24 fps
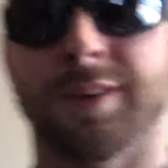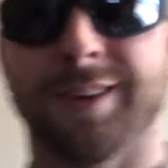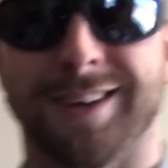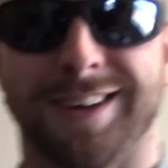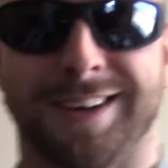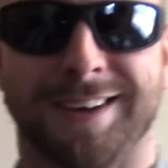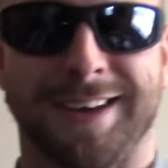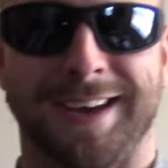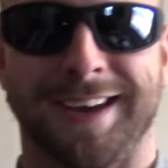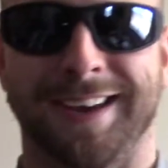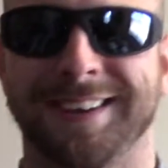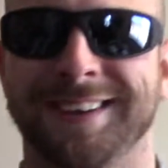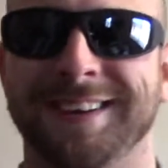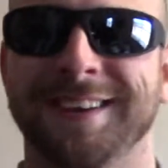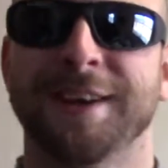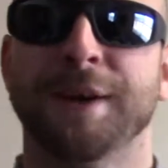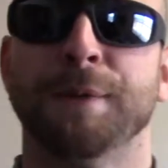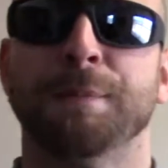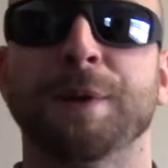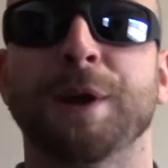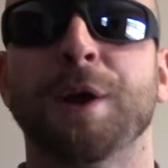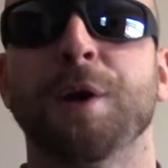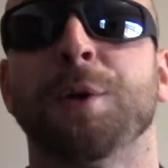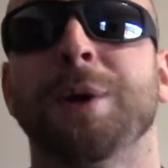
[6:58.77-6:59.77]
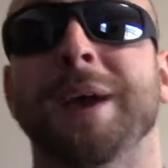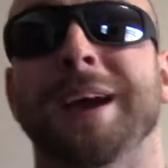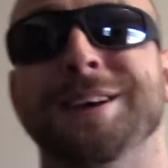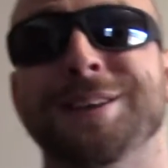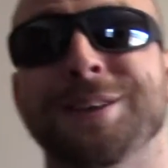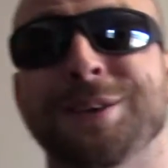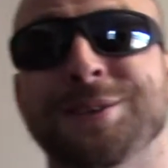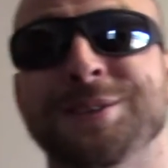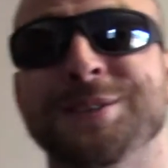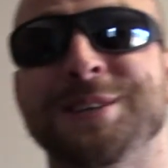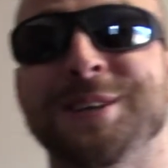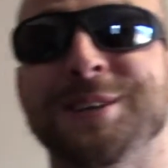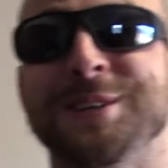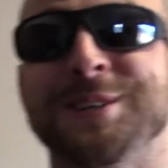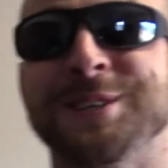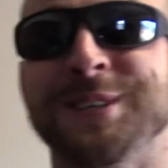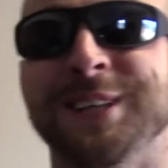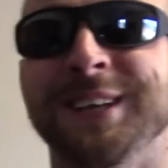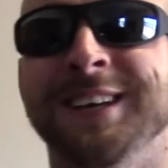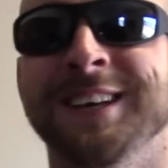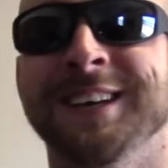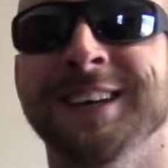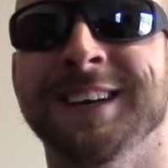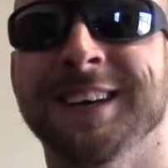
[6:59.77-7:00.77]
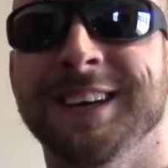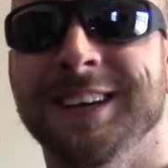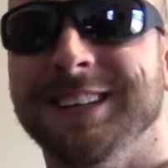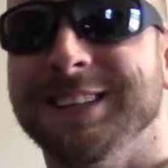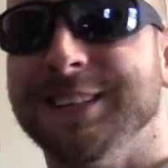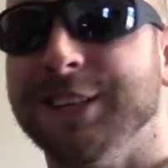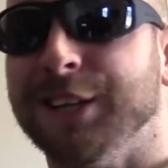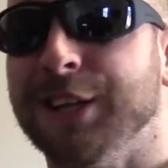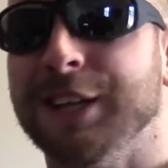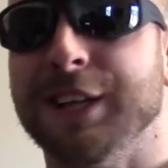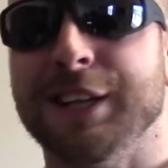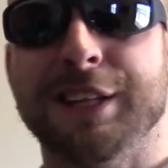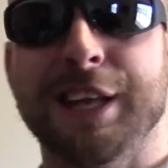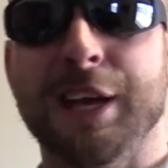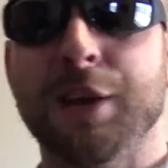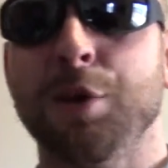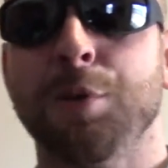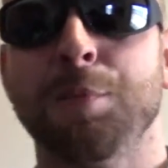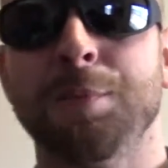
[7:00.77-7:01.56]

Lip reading: Okay, but okay, no, seriously. They don't